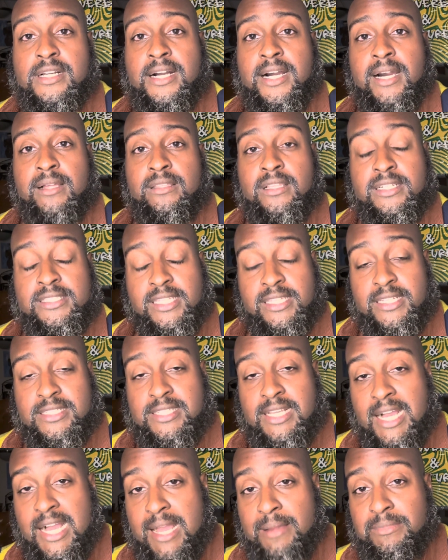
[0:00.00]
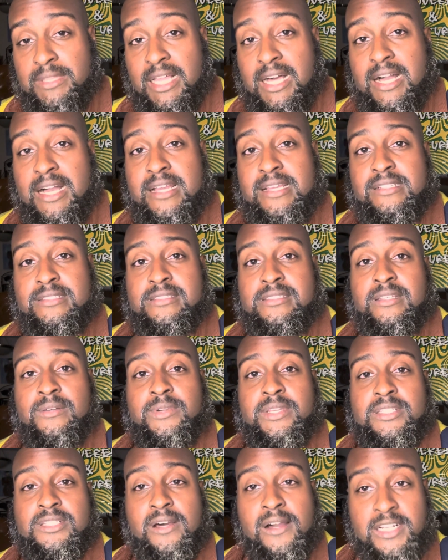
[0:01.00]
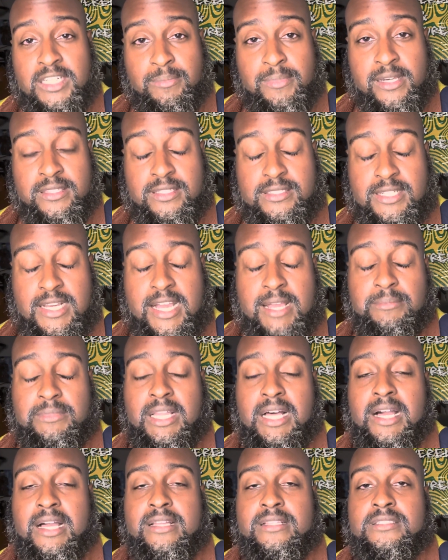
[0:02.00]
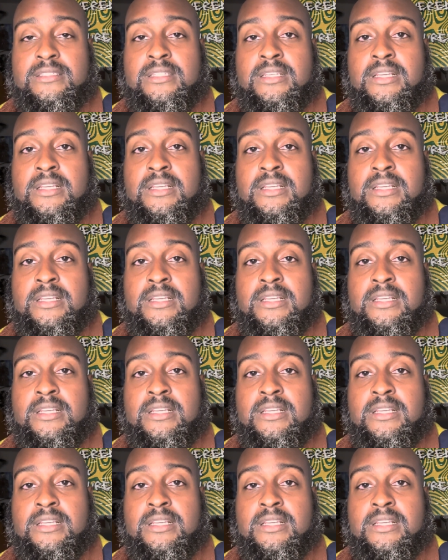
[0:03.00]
looked at the timelines. We talked about the timelines.